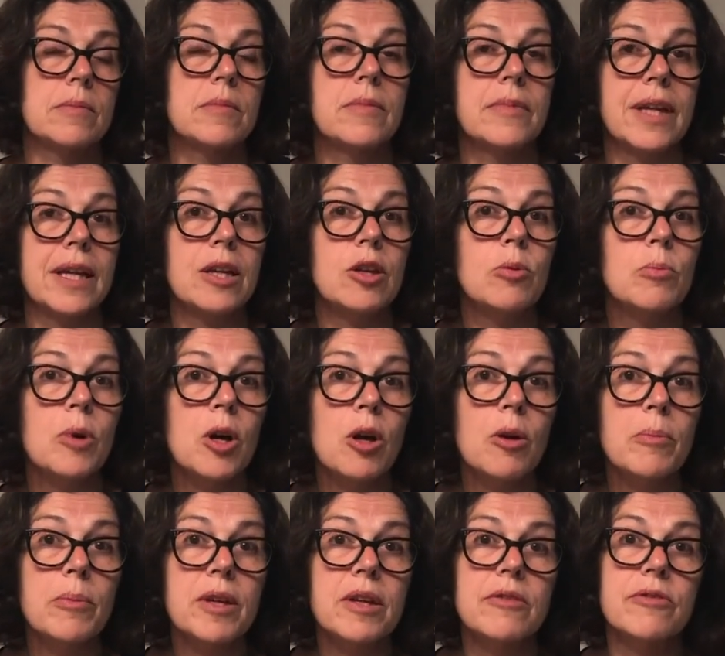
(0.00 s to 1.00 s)
thank you
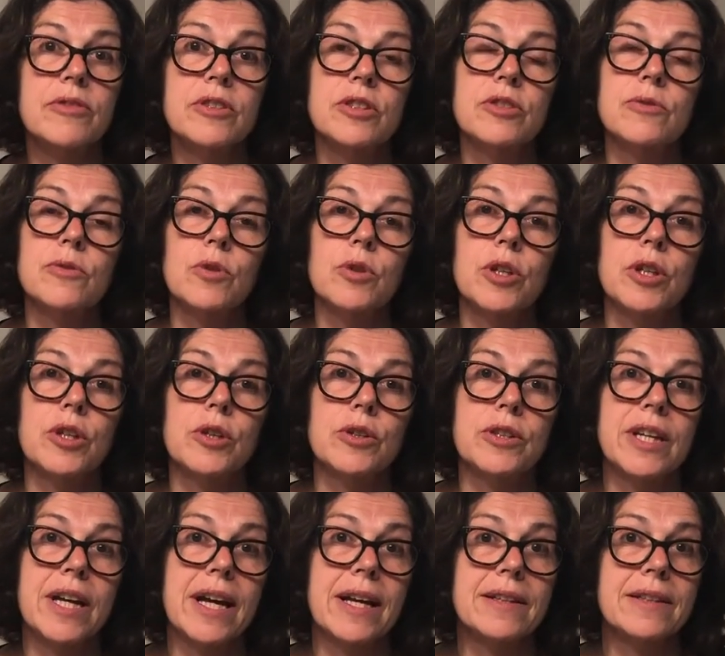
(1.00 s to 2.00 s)
mom. If it's for your
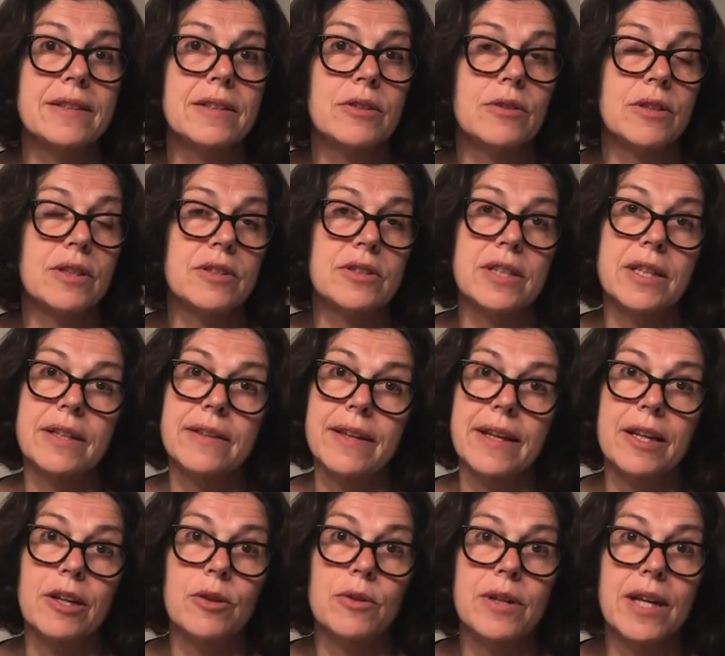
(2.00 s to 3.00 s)
dad, you can say
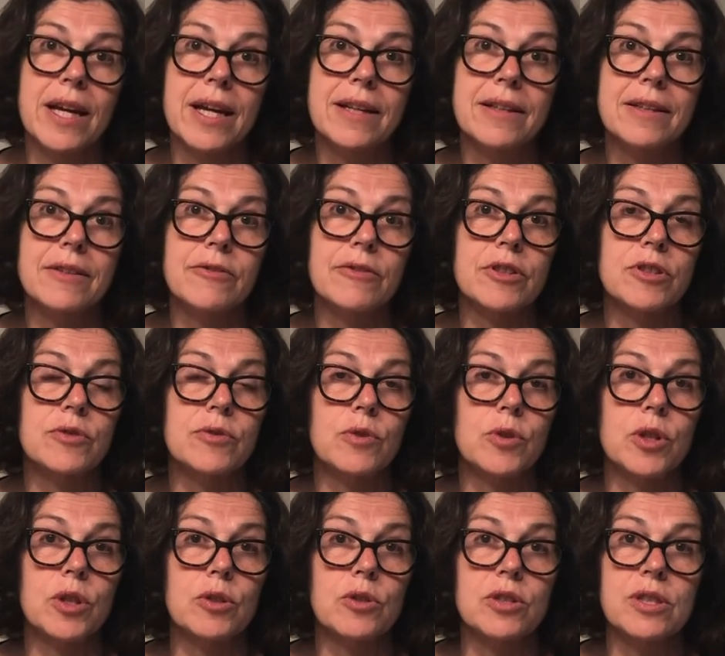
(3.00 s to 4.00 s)
thank you dad. If it's for
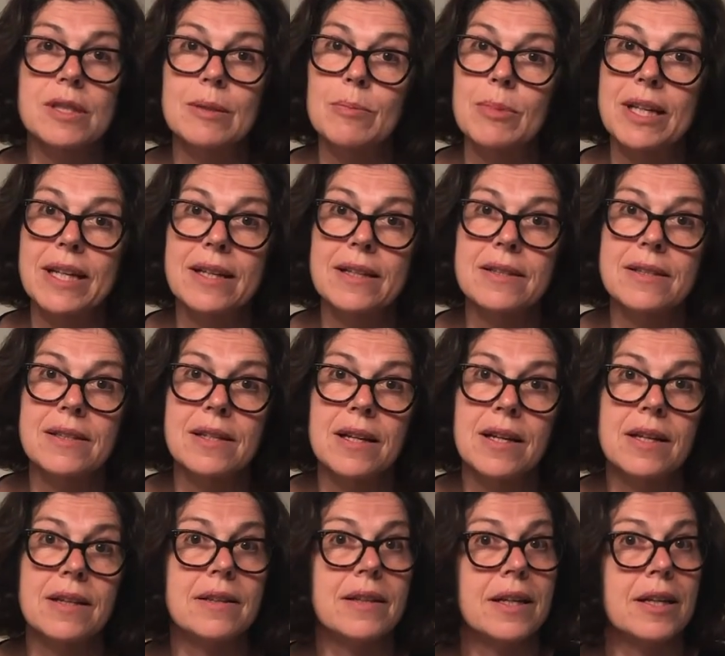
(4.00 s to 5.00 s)
your siblings,
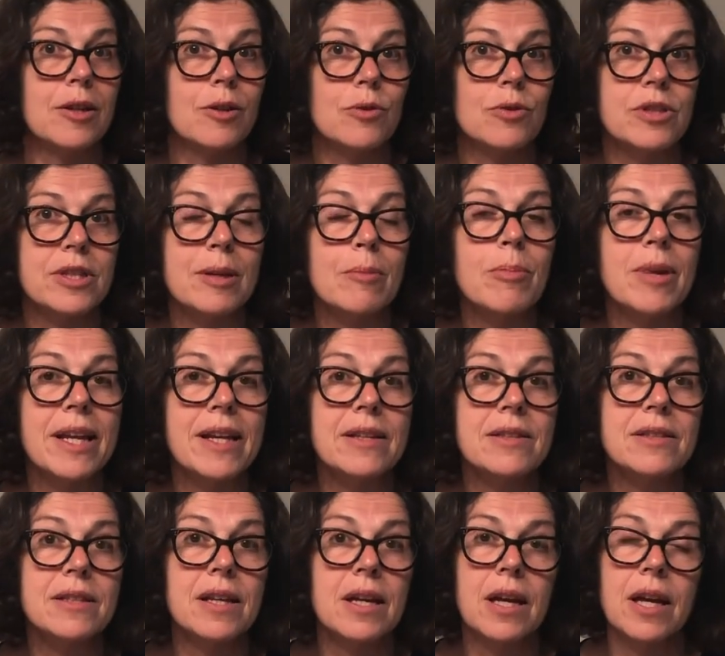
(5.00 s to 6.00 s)
thank you
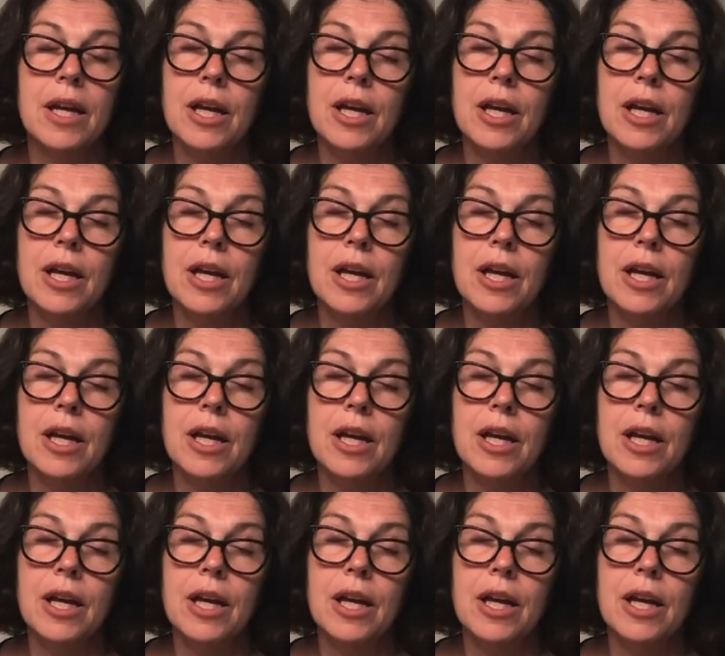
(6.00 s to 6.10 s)
siblings.